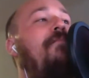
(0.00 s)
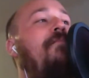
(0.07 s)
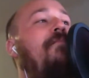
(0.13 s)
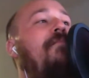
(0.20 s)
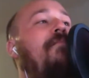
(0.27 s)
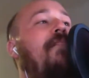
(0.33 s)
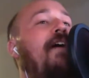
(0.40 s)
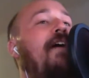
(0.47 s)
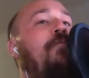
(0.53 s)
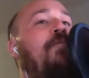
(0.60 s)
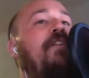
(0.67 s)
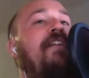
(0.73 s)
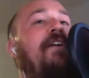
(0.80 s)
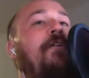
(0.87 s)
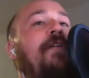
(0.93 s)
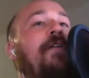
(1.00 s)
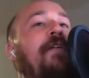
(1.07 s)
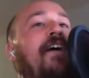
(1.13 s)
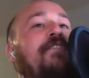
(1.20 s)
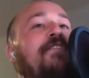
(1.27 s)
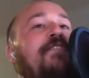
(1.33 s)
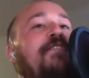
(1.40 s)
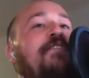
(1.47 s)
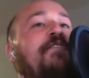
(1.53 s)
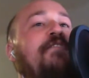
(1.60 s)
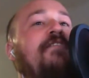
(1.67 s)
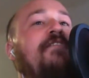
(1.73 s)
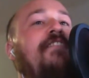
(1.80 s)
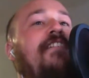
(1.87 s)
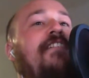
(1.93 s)
had really old houses
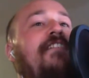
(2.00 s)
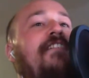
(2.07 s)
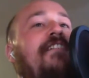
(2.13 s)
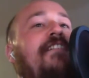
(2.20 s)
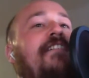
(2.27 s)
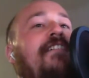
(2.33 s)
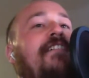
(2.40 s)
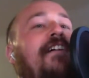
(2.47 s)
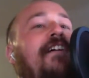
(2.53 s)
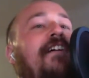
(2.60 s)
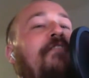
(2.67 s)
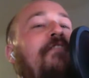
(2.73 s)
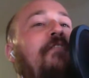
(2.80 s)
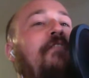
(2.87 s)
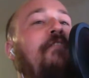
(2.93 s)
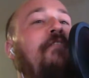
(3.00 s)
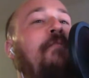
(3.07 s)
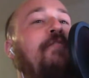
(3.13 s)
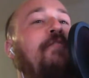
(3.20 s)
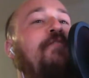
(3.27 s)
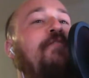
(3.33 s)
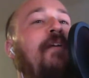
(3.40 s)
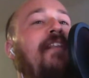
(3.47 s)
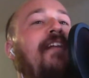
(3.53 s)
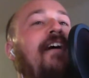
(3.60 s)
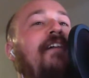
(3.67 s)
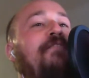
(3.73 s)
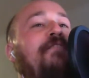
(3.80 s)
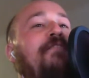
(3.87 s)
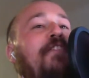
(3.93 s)
for most of my
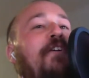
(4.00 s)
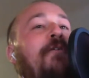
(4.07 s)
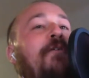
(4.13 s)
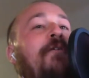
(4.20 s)
life. So